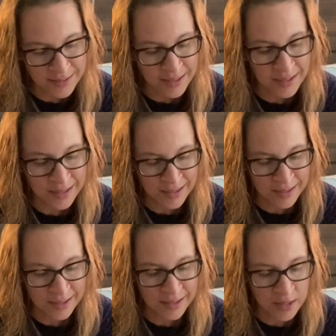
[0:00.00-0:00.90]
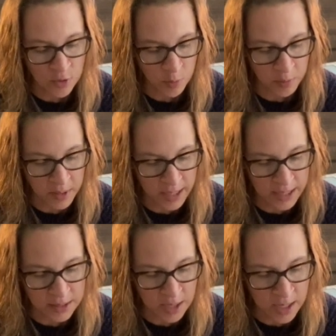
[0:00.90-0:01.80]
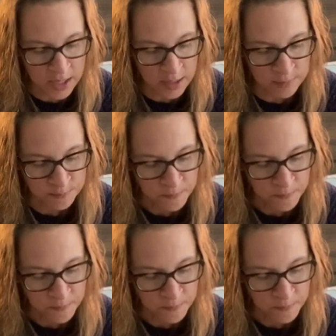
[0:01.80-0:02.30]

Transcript: They replied, nodding.